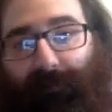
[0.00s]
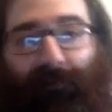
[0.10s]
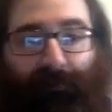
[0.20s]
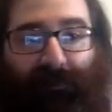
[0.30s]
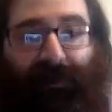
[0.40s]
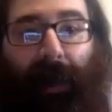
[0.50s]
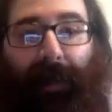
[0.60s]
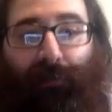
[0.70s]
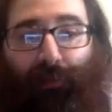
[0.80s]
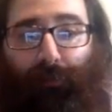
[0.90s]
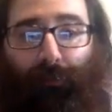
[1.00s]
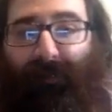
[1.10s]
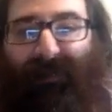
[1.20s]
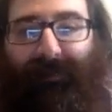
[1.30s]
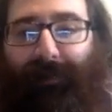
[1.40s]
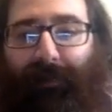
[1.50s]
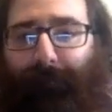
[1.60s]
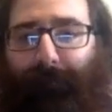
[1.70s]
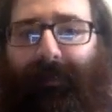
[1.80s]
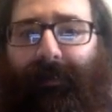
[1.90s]
sine term doesn't end
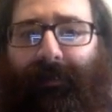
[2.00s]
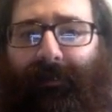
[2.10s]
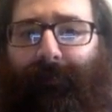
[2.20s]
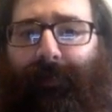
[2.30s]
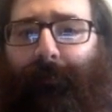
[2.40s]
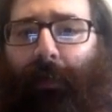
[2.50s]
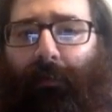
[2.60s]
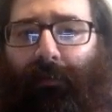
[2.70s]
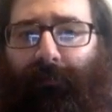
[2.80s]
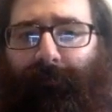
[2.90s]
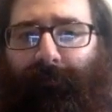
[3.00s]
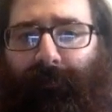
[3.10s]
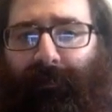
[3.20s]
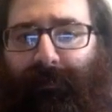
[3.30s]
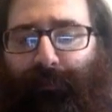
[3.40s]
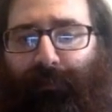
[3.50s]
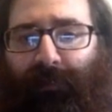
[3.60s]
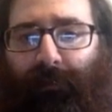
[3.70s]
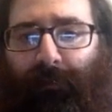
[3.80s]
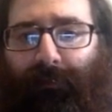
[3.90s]
up needing to be part of this
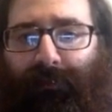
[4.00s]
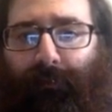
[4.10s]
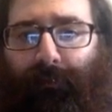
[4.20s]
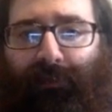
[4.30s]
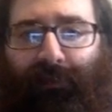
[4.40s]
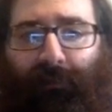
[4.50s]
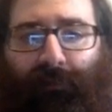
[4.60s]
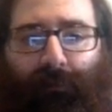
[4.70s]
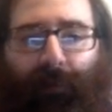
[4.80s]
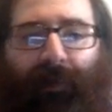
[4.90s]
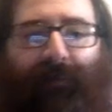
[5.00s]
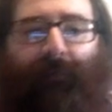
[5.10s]
particular solution. So x sub